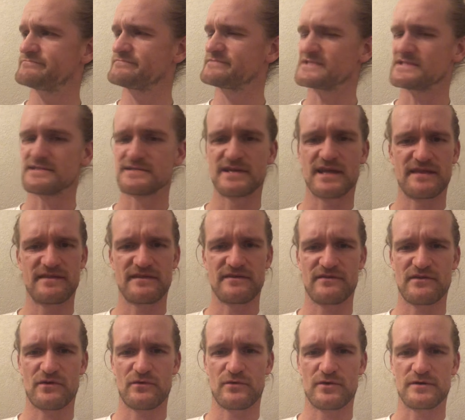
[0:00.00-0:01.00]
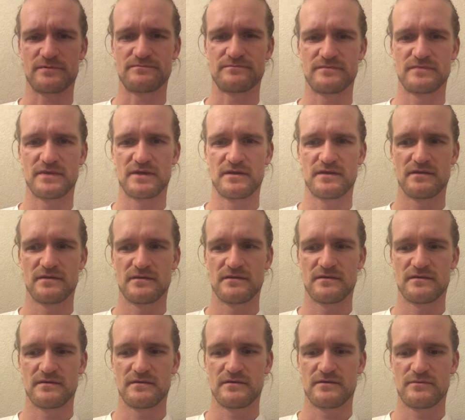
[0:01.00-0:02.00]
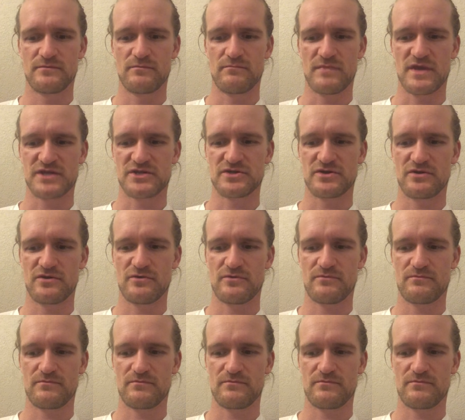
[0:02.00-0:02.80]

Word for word: I can't think of that word. Metronome.